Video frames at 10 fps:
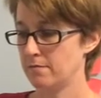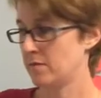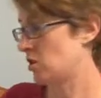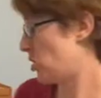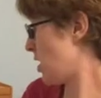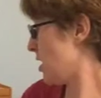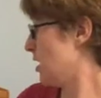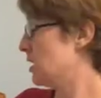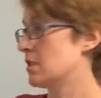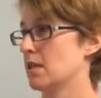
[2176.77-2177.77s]
The
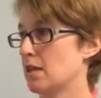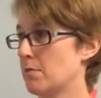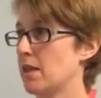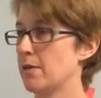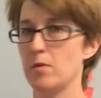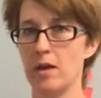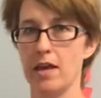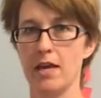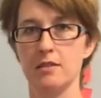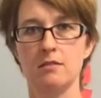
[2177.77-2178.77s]
Shetland is like my my
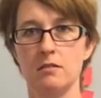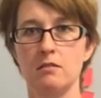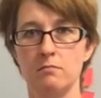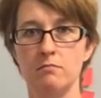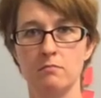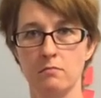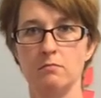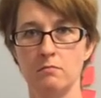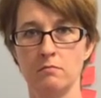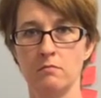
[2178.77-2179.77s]
last,
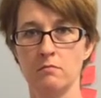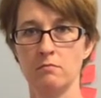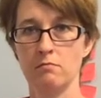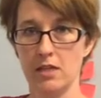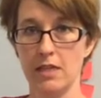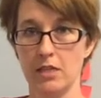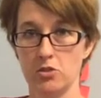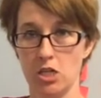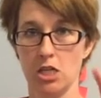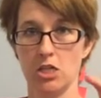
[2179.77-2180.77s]
my last
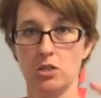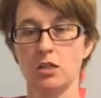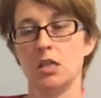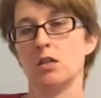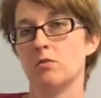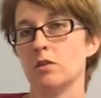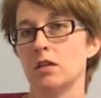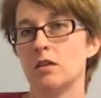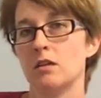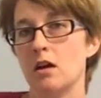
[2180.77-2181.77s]
stash,
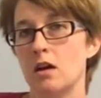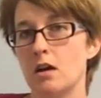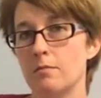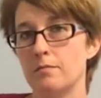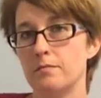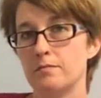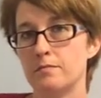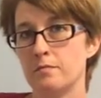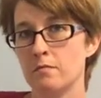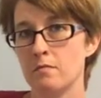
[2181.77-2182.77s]
really. Um,
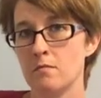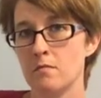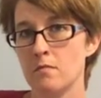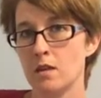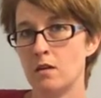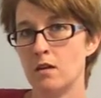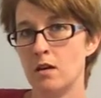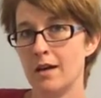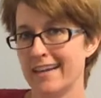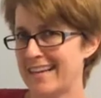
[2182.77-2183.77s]

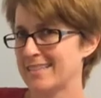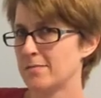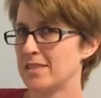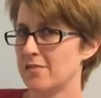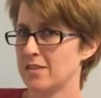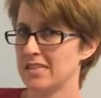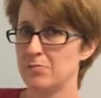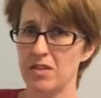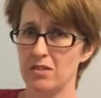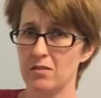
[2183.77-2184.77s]
I got some stuff on the
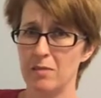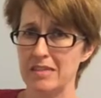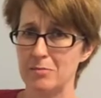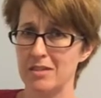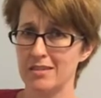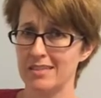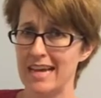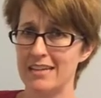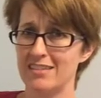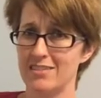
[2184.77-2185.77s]
spindle, and my spindle has
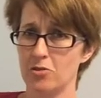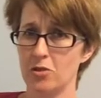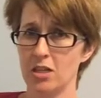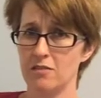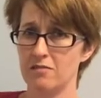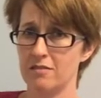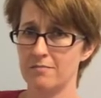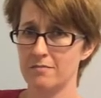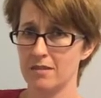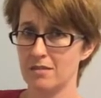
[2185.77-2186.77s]
gotten zero love
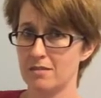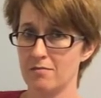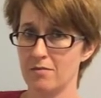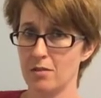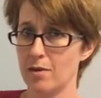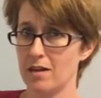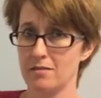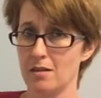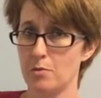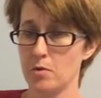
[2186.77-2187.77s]
this for the
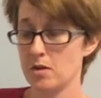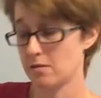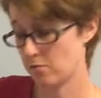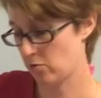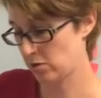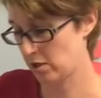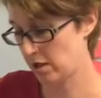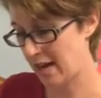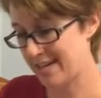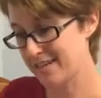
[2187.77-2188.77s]
past couple weeks,
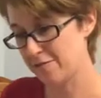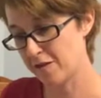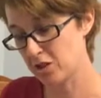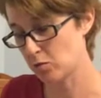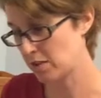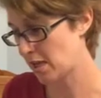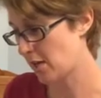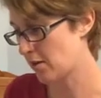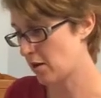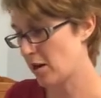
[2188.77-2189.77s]
unfortunately. I need to finish what's
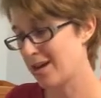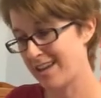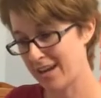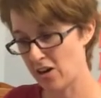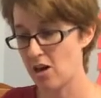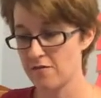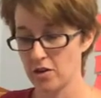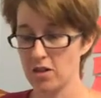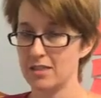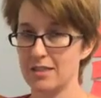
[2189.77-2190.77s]
on there and get it off
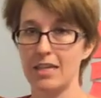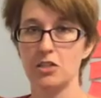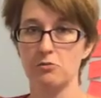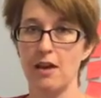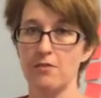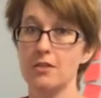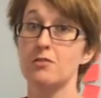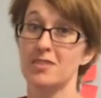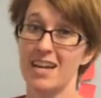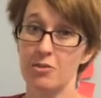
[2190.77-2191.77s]
there because it's getting too heavy. So
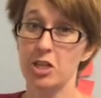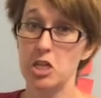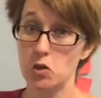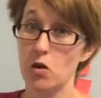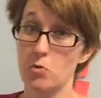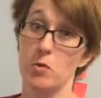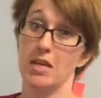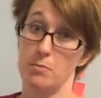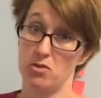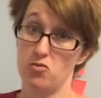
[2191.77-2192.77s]
it's not really enjoyable when it
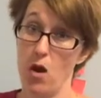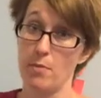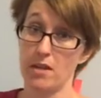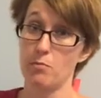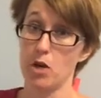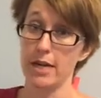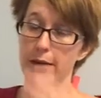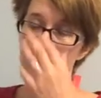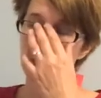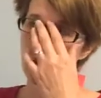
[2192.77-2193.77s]
keeps dropping and
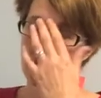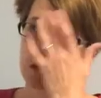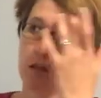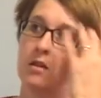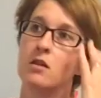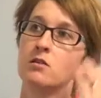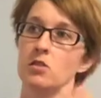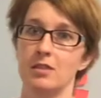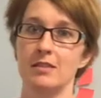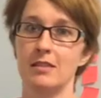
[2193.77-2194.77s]
breaking
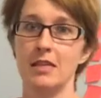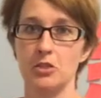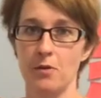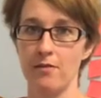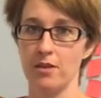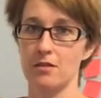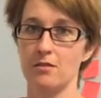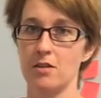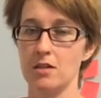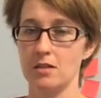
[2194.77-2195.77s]
because it's getting too heavy. So
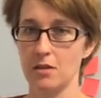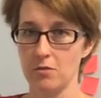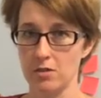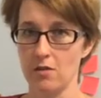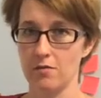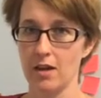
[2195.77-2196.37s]
I need to get what's off.